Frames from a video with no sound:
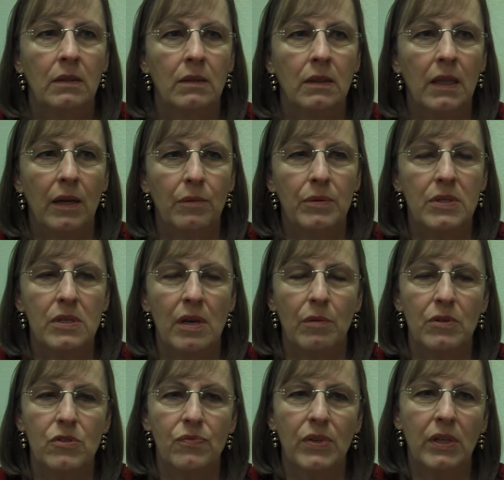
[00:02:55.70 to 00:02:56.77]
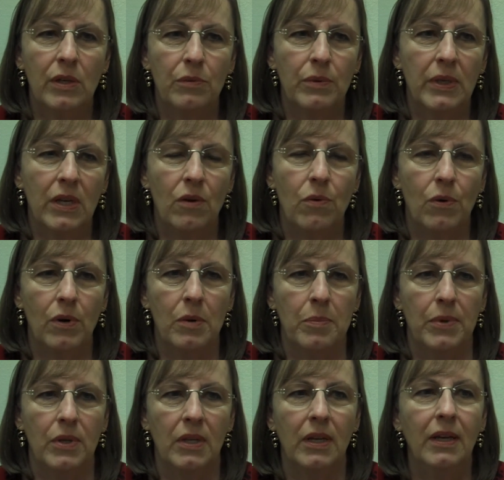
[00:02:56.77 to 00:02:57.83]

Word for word: Oh, I was I was feeling really horrible.